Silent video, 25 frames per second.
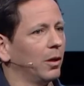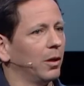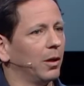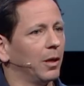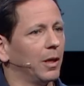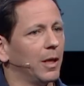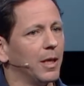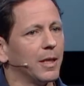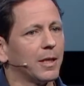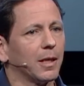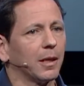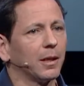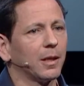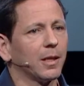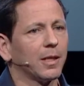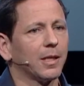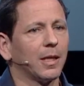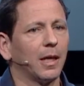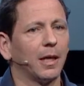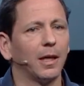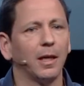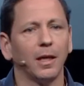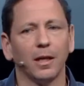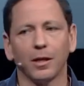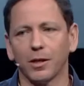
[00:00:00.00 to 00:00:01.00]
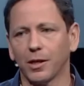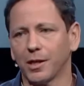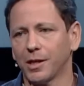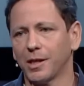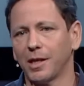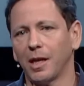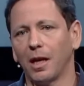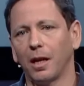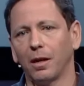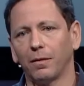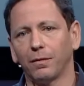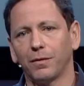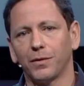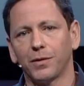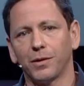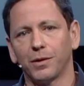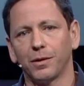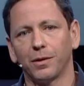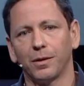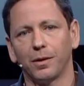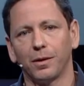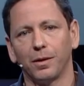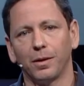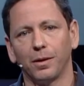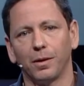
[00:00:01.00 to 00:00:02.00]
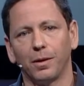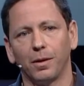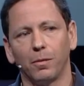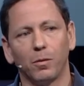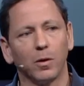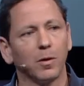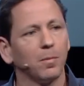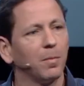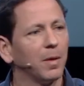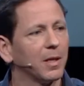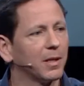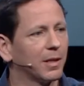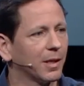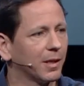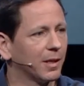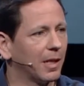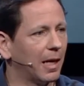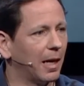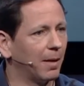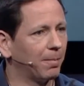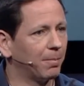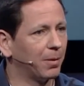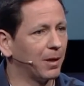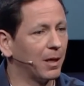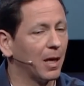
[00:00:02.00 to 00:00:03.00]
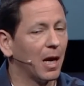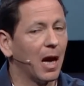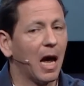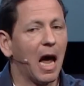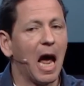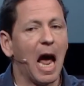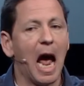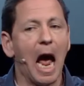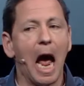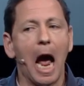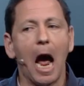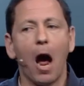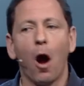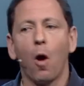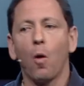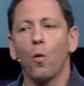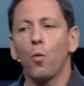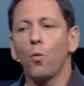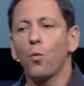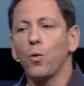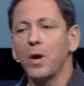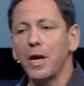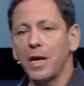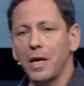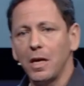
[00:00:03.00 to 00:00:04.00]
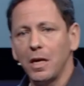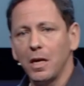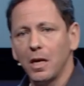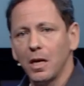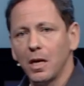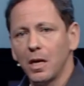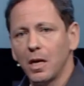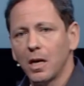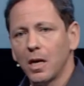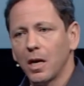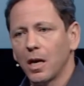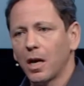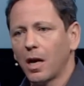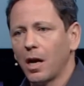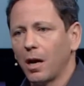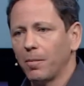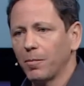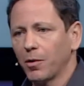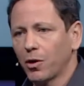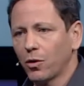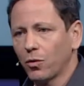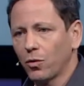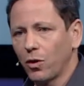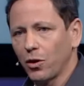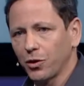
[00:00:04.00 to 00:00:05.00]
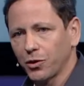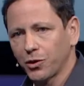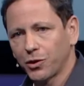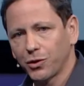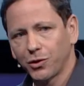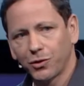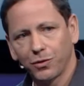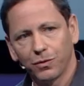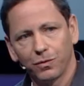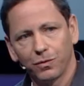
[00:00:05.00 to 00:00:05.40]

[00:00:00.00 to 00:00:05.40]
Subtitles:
is understanding ourselves, what makes us happy, how we come across.